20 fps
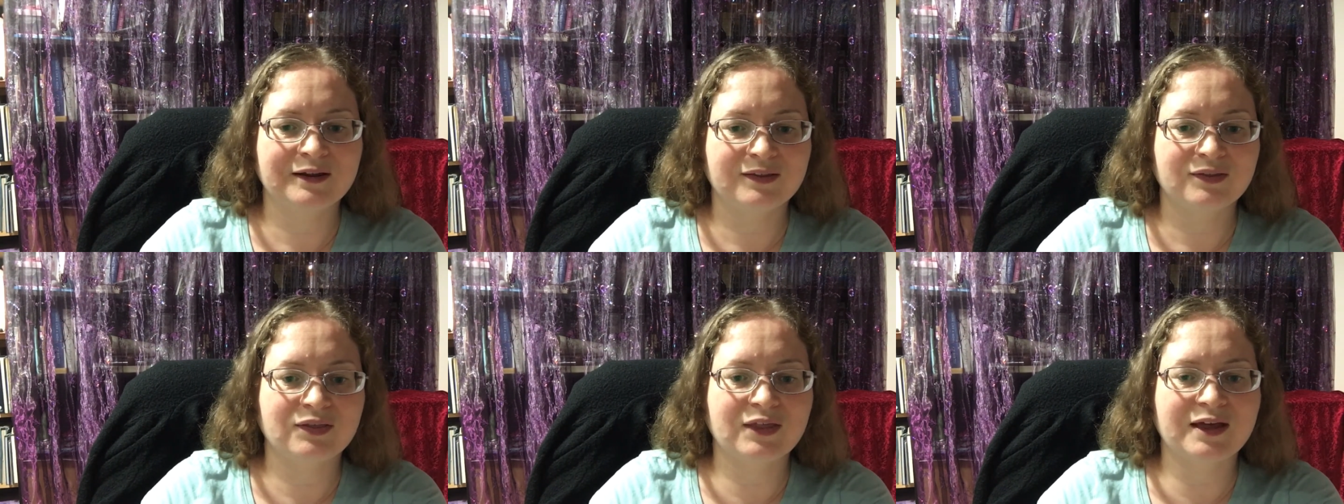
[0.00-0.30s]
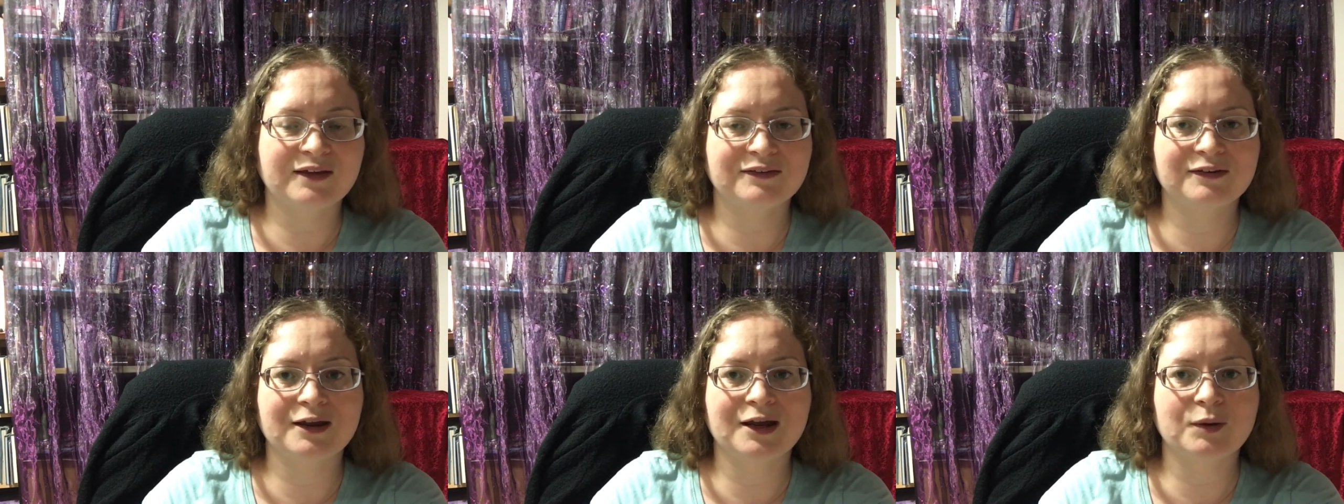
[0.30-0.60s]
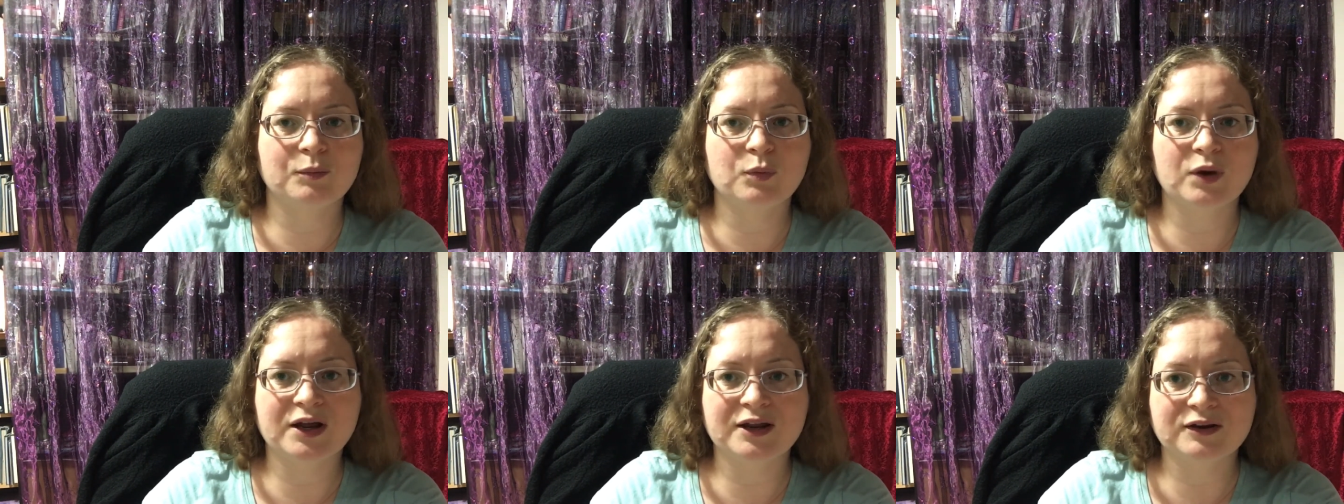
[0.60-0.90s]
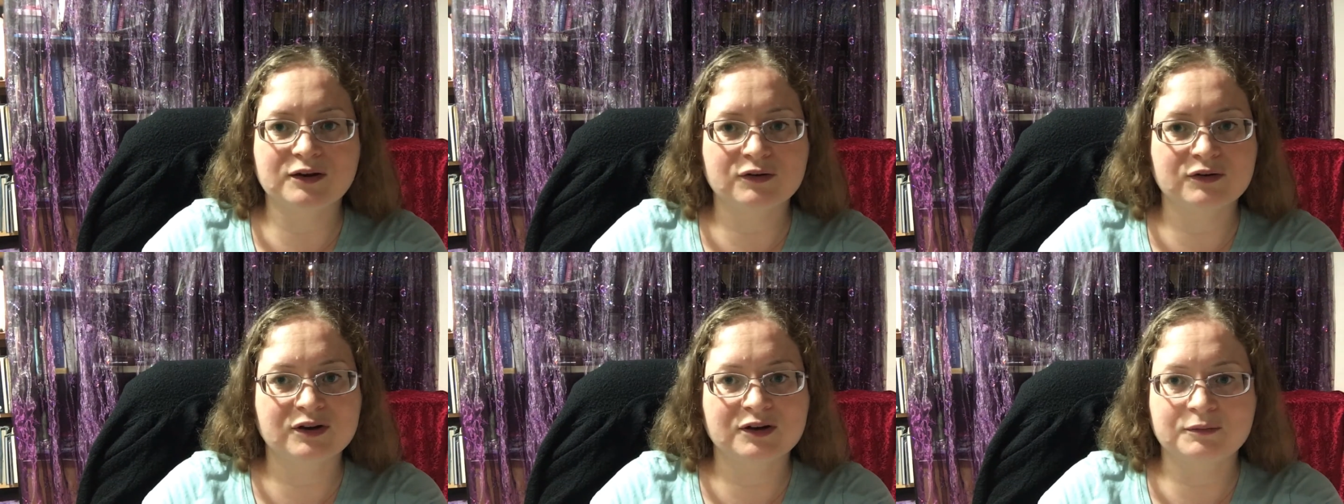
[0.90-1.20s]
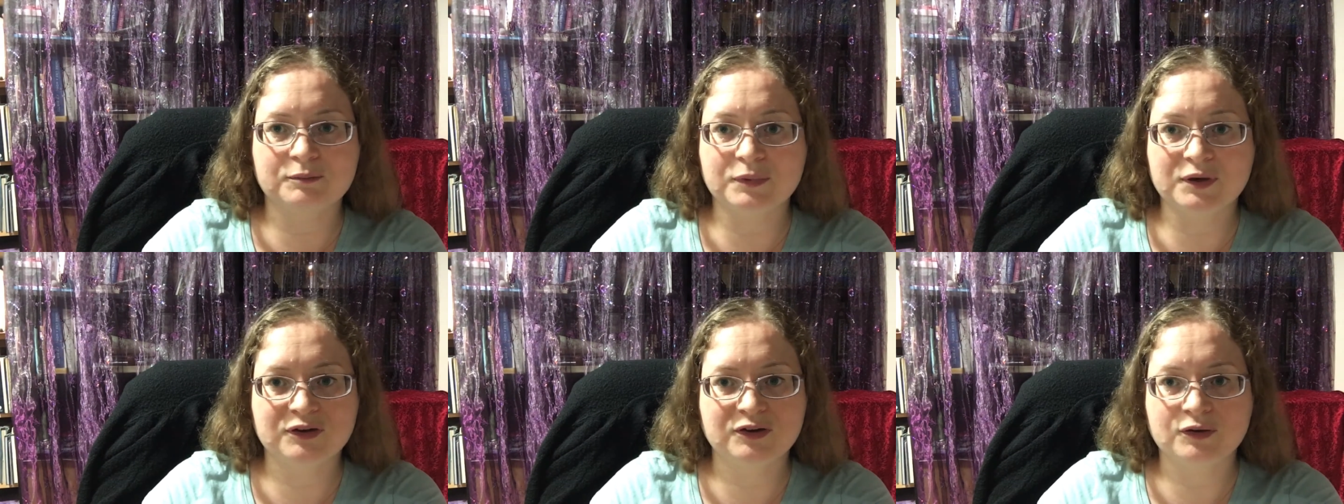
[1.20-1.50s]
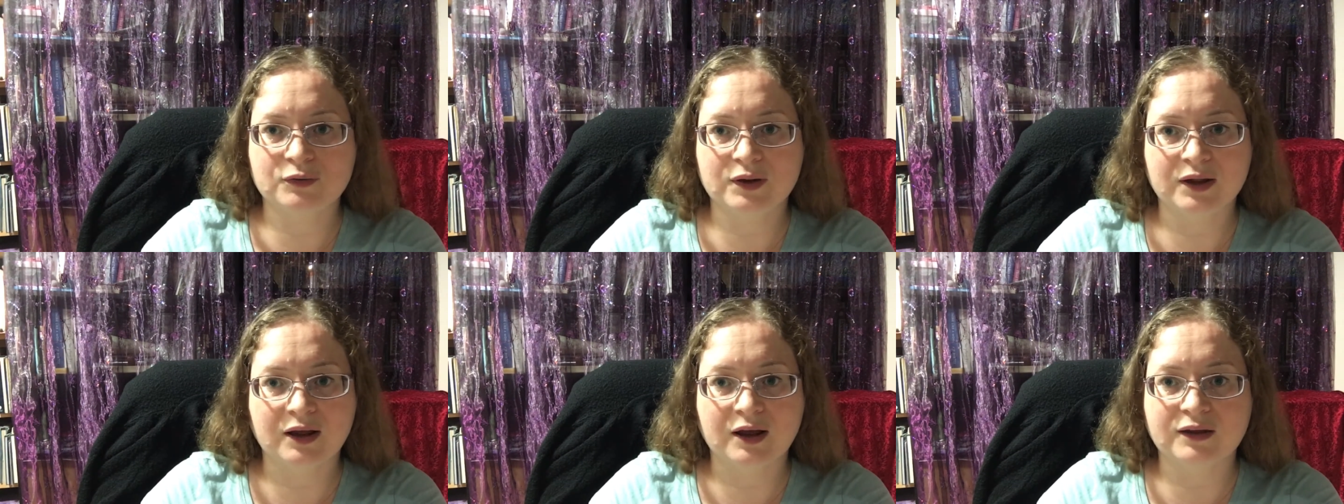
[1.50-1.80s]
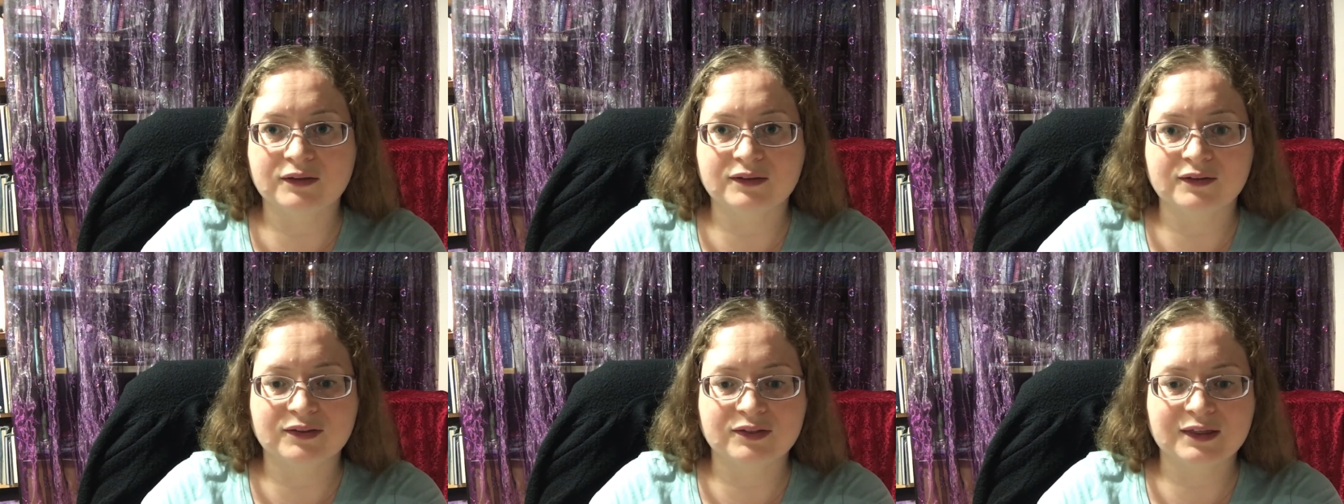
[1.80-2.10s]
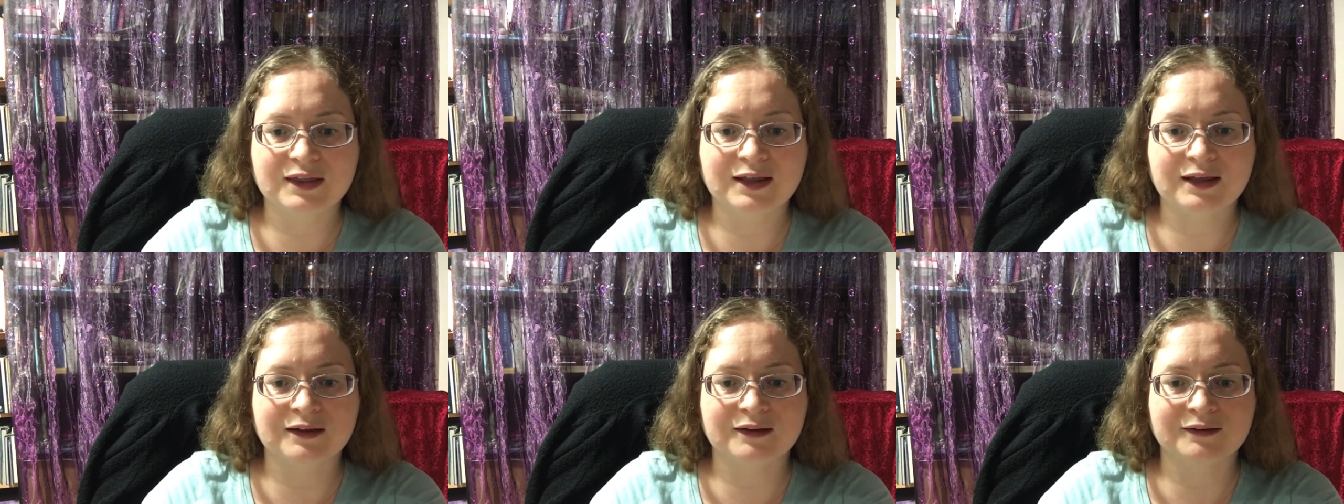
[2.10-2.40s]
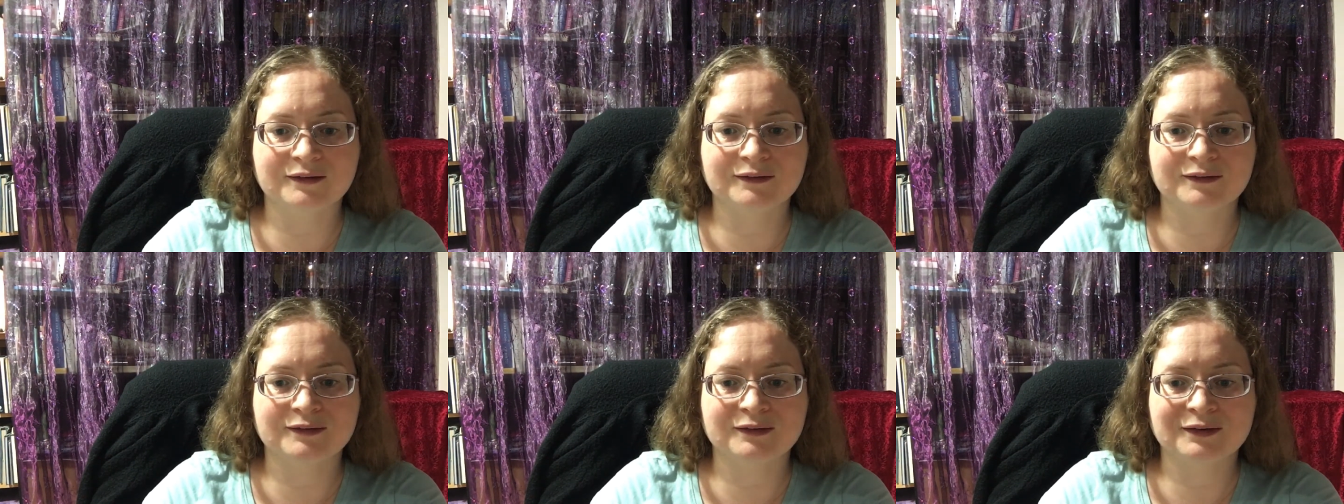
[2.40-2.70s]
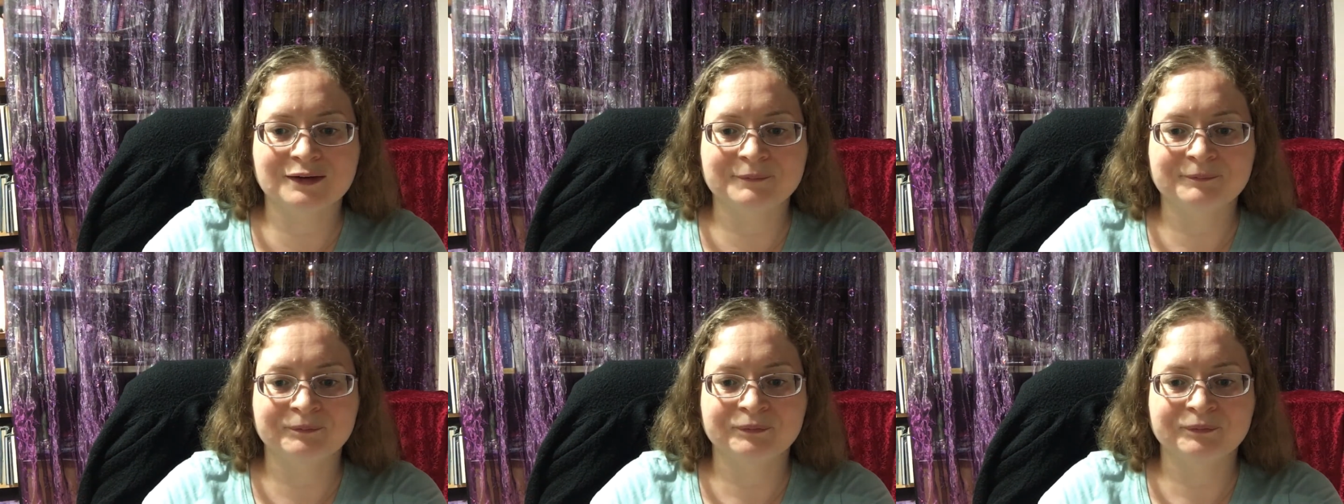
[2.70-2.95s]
that time where you can be doing other things.